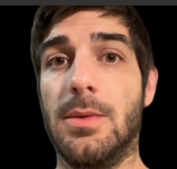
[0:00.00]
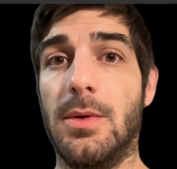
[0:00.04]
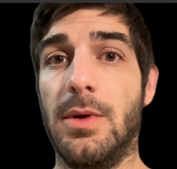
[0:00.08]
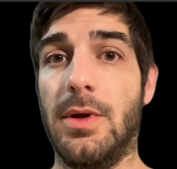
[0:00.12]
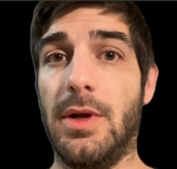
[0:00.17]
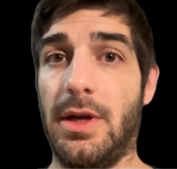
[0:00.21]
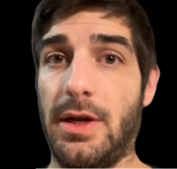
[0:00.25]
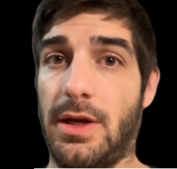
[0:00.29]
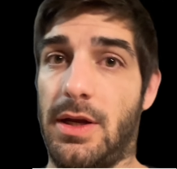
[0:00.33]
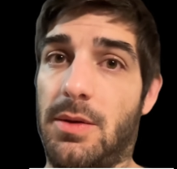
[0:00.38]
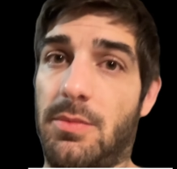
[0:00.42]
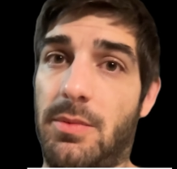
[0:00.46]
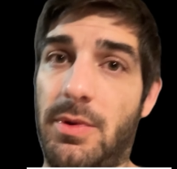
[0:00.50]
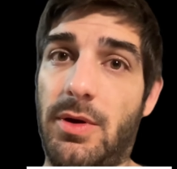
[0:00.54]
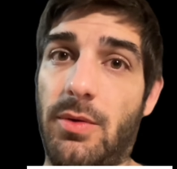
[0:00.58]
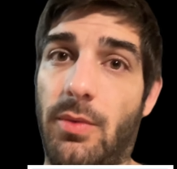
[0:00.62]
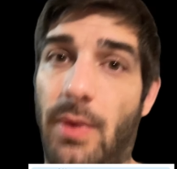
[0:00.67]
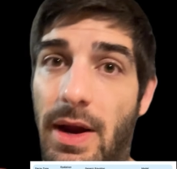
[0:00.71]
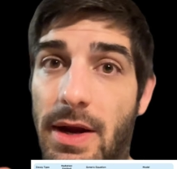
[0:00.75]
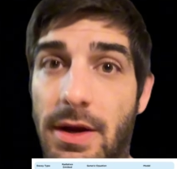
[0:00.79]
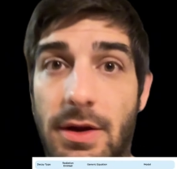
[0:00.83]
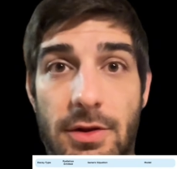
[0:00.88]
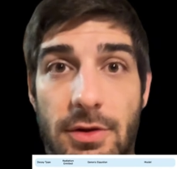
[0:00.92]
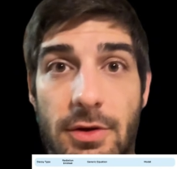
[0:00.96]
It can be
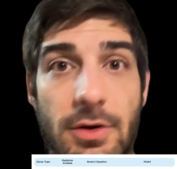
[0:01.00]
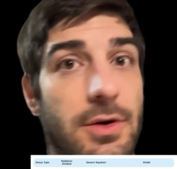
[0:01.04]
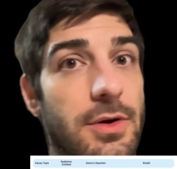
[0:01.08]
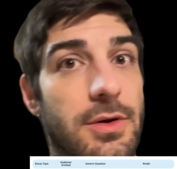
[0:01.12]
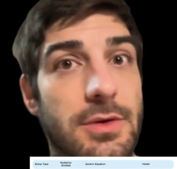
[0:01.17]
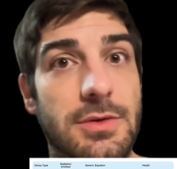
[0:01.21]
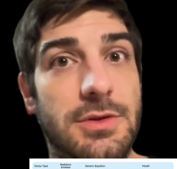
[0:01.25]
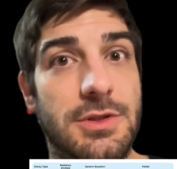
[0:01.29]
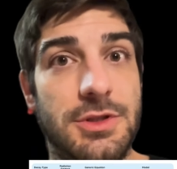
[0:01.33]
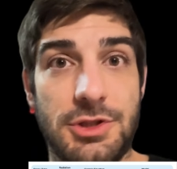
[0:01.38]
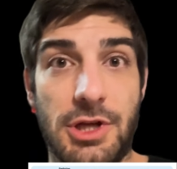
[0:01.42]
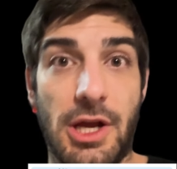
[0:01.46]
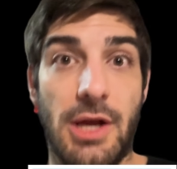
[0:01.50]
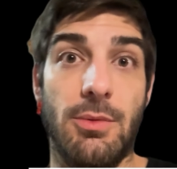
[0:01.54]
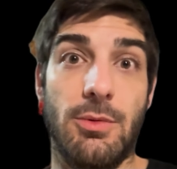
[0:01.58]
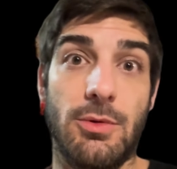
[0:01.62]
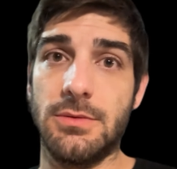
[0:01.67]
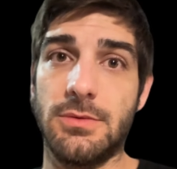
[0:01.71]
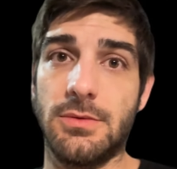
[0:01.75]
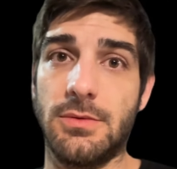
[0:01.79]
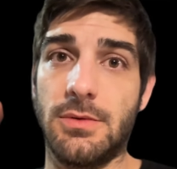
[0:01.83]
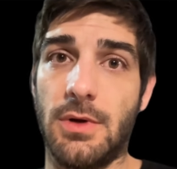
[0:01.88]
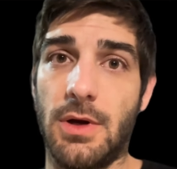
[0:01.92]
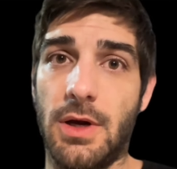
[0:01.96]
regular stable
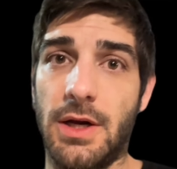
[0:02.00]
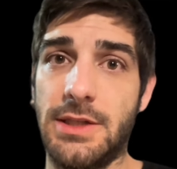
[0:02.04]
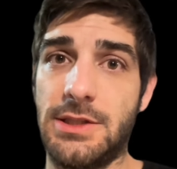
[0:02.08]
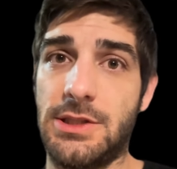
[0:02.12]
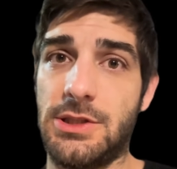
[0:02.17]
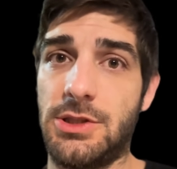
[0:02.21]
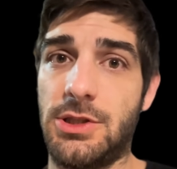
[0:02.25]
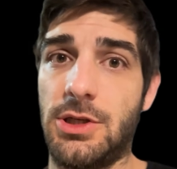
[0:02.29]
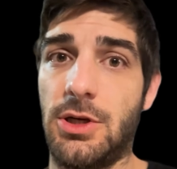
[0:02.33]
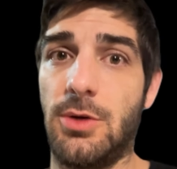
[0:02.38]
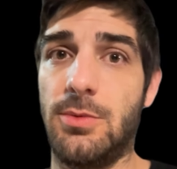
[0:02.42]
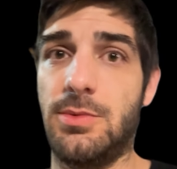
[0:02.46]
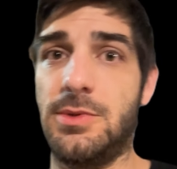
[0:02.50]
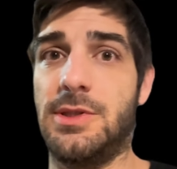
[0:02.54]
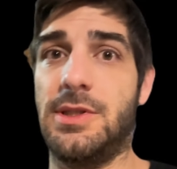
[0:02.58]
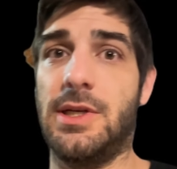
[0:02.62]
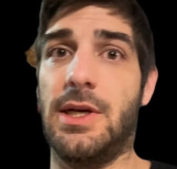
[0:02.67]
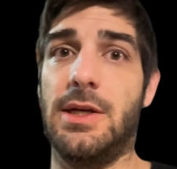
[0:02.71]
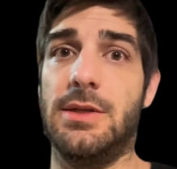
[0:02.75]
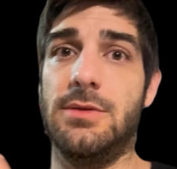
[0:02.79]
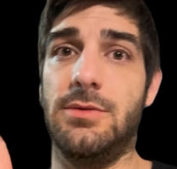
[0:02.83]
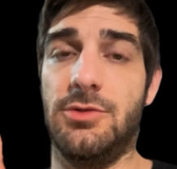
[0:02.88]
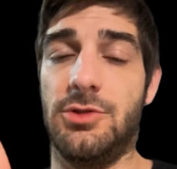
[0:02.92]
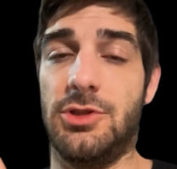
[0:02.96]
isotopes
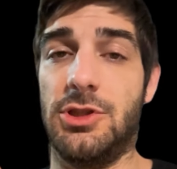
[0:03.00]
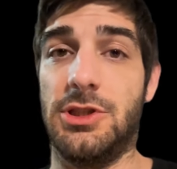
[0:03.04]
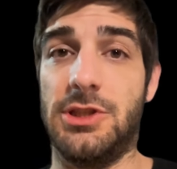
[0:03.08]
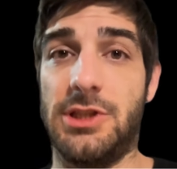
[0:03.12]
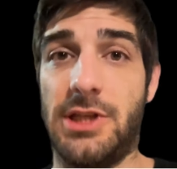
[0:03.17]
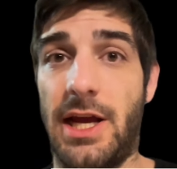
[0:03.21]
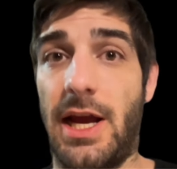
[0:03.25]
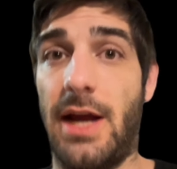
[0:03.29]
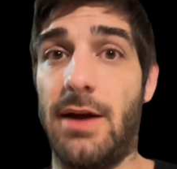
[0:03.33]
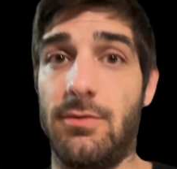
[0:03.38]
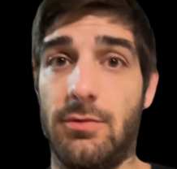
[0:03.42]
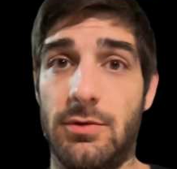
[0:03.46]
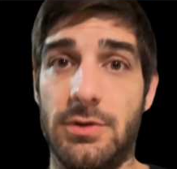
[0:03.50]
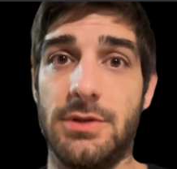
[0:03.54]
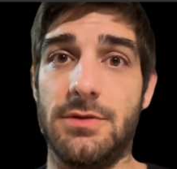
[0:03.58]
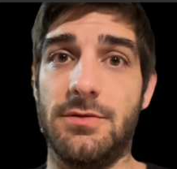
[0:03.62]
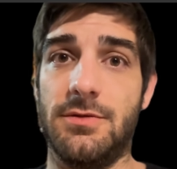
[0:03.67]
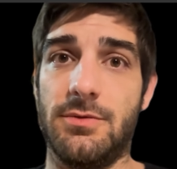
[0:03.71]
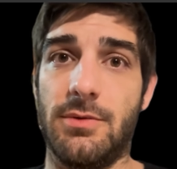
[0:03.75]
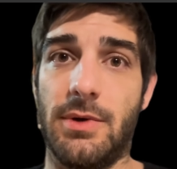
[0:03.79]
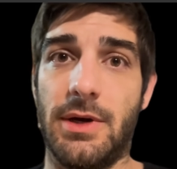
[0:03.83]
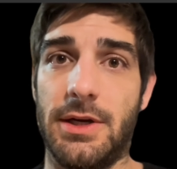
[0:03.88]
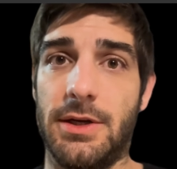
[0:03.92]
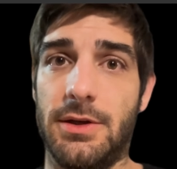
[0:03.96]
that just have one of
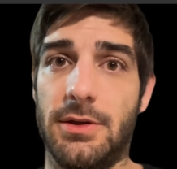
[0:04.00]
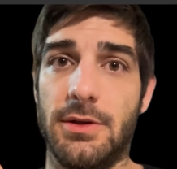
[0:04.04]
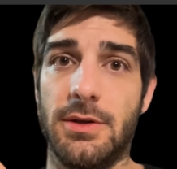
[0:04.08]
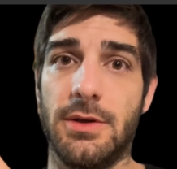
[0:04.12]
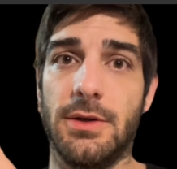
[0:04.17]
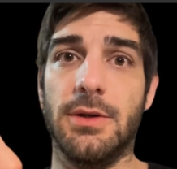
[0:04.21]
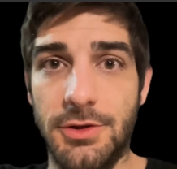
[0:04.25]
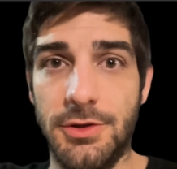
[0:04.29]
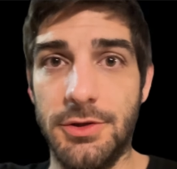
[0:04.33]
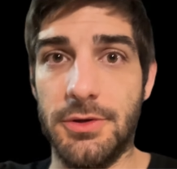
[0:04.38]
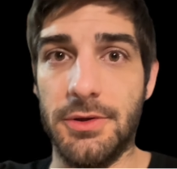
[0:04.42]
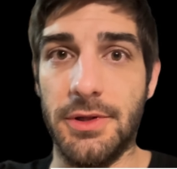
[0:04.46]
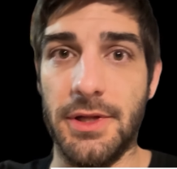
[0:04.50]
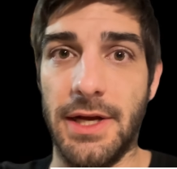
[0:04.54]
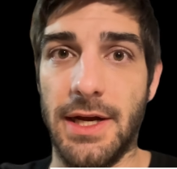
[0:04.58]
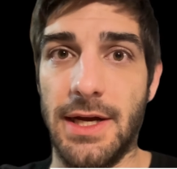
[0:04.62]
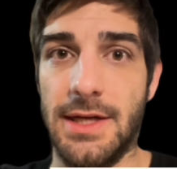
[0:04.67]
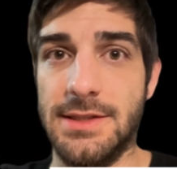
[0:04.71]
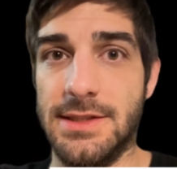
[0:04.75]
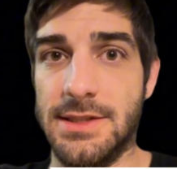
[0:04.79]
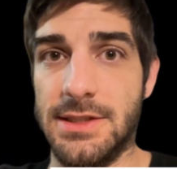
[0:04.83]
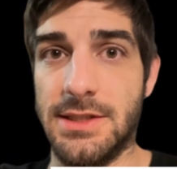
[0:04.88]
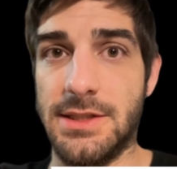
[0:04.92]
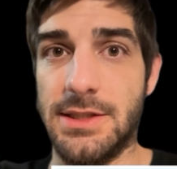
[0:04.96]
the regular
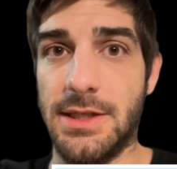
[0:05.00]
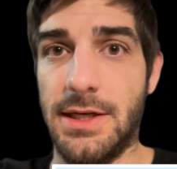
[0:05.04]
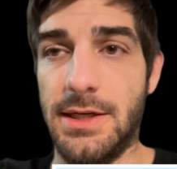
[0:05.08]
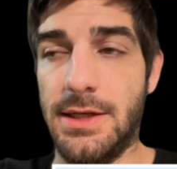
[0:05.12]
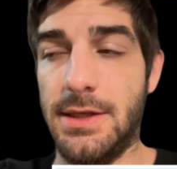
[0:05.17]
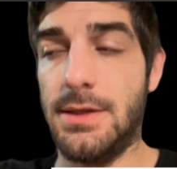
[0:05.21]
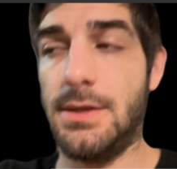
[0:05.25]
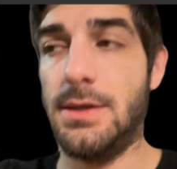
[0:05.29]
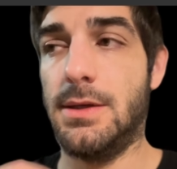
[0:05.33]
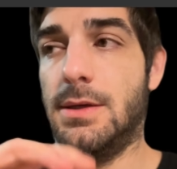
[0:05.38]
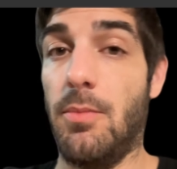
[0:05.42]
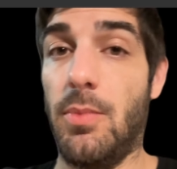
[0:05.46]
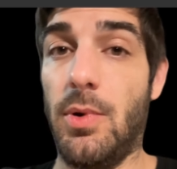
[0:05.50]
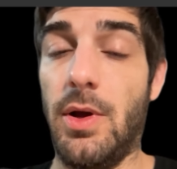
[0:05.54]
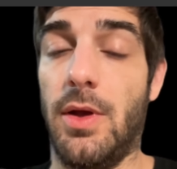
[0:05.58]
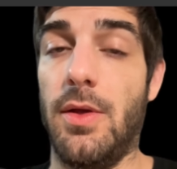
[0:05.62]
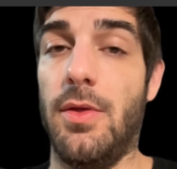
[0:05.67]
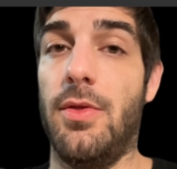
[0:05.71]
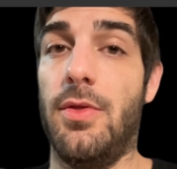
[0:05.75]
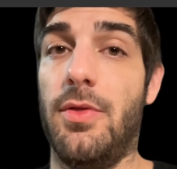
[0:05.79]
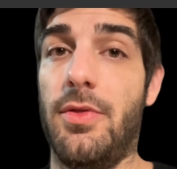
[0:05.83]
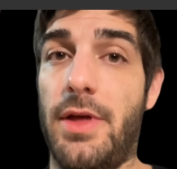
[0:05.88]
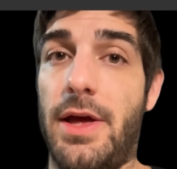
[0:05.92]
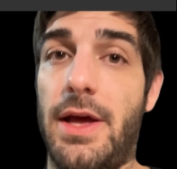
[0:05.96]
nucleons excited, but
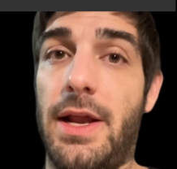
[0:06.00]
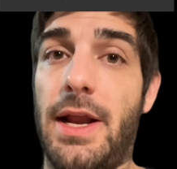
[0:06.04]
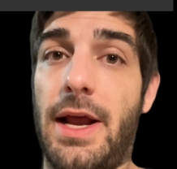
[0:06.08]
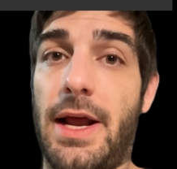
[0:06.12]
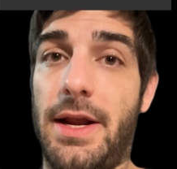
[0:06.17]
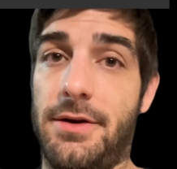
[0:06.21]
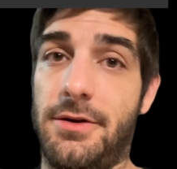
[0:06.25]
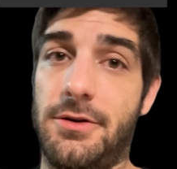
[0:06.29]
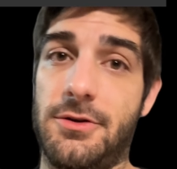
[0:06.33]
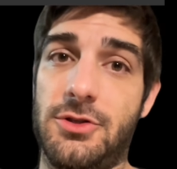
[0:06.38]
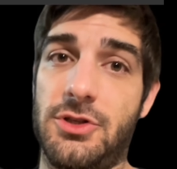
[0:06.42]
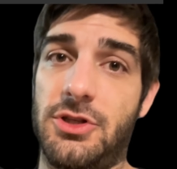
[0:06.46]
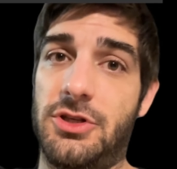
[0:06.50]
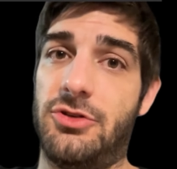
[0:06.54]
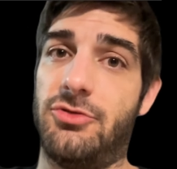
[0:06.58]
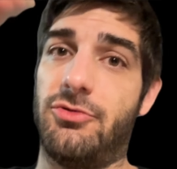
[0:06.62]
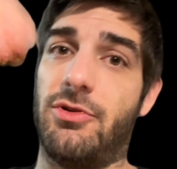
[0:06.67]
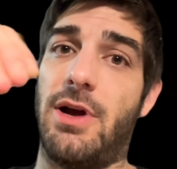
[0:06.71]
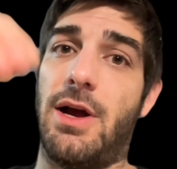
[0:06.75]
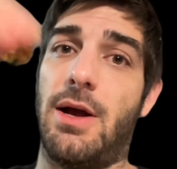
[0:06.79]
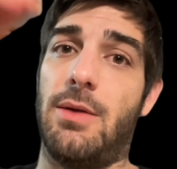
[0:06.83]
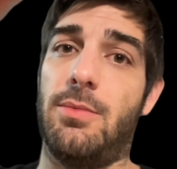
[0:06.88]
that energy drop